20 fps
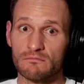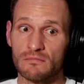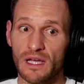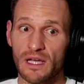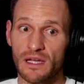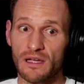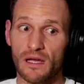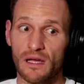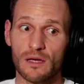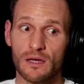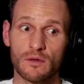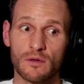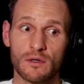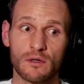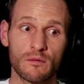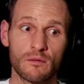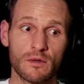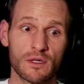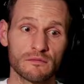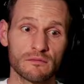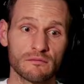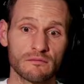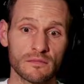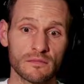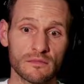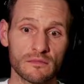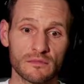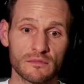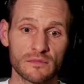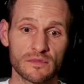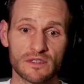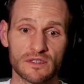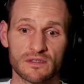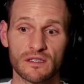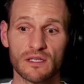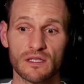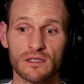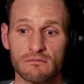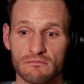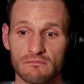AI 101, just
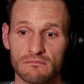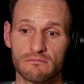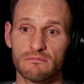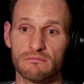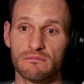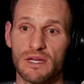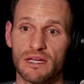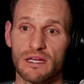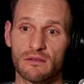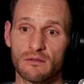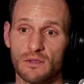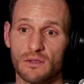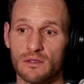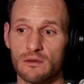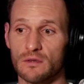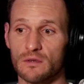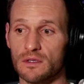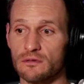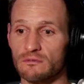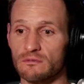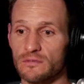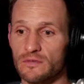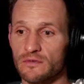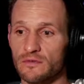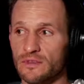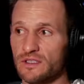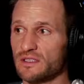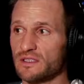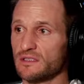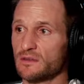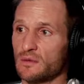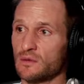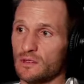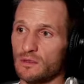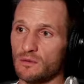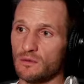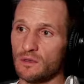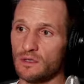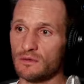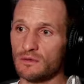like math 101, physics
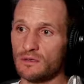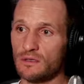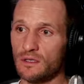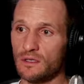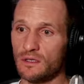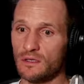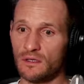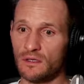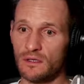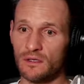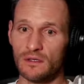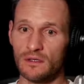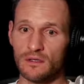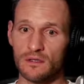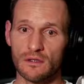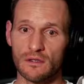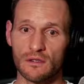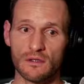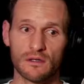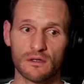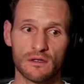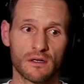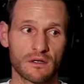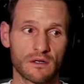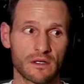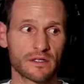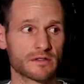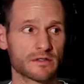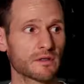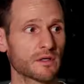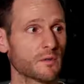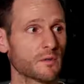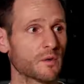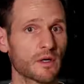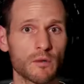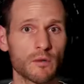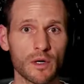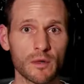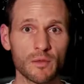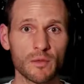101. Art history
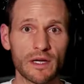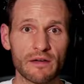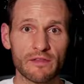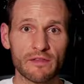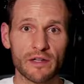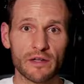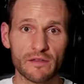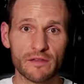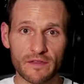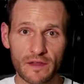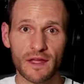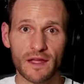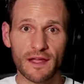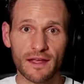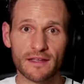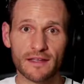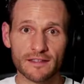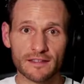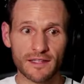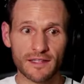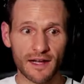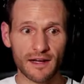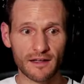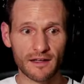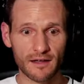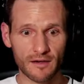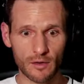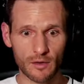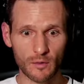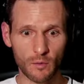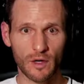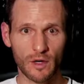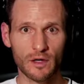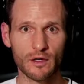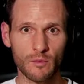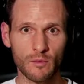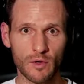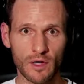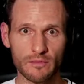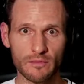101, whatever your thing is, you got to go to
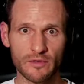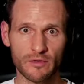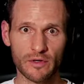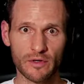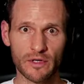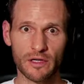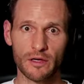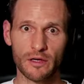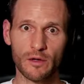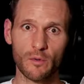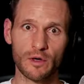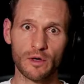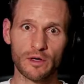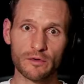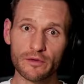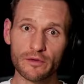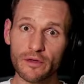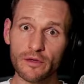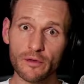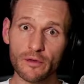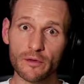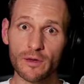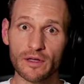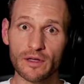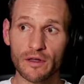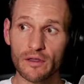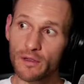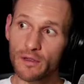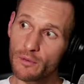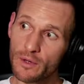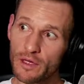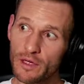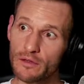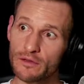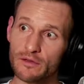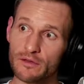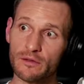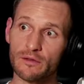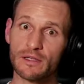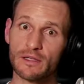101 before you go to 102, and then
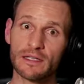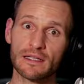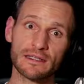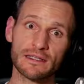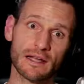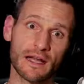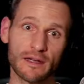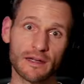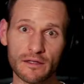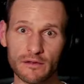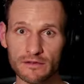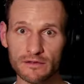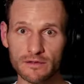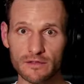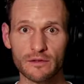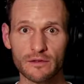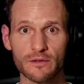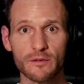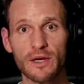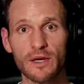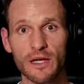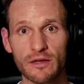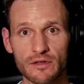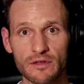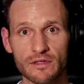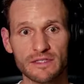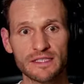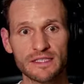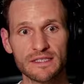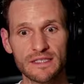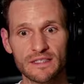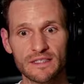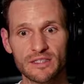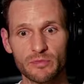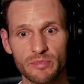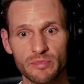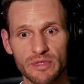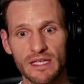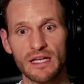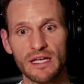302, and then 902, and whatever until you get
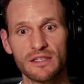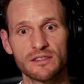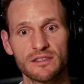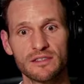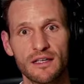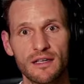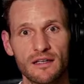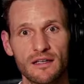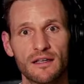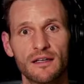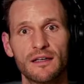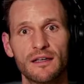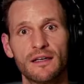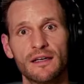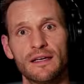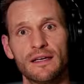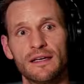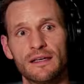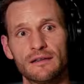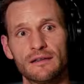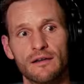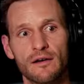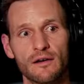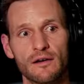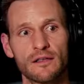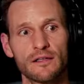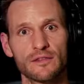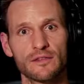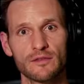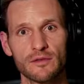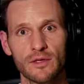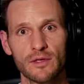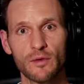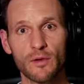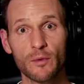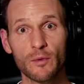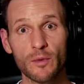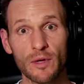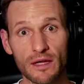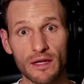your PhD in art history
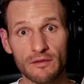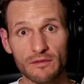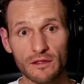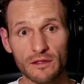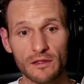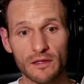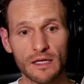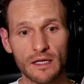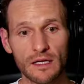or whatever.